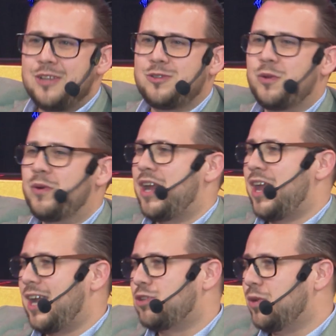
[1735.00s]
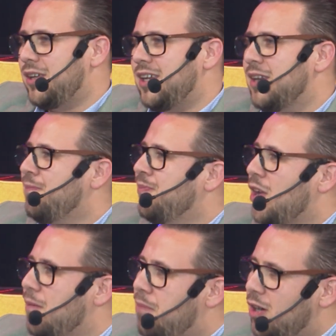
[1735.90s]
So actually,
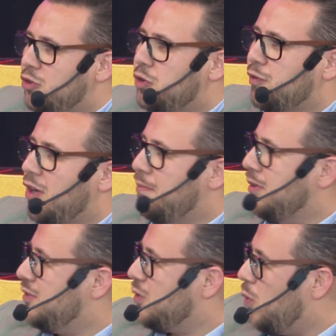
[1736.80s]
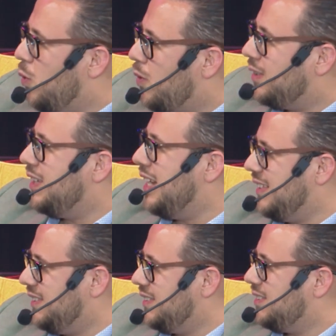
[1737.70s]
a bunch of companies already
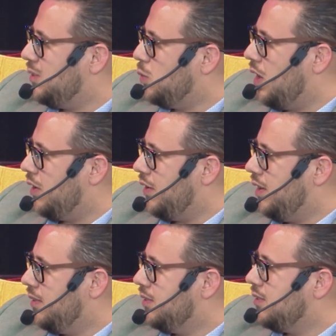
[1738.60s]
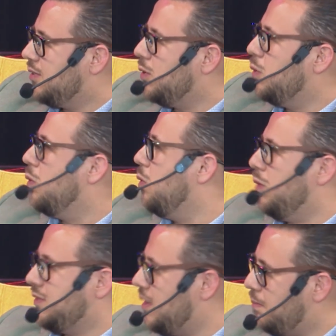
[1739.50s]
landed to Hungary. So
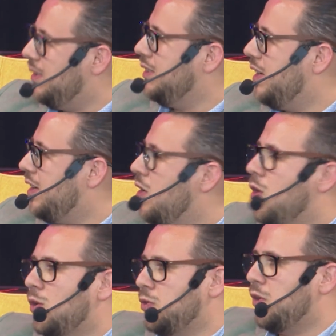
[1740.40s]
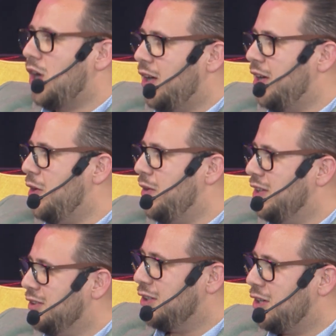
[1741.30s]
what's happening there? Also, the
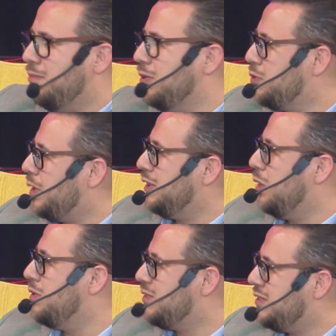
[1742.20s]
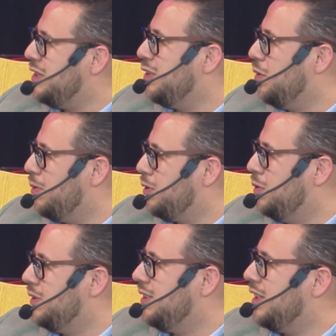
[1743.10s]
Hungarian companies right now is seeing the opportunity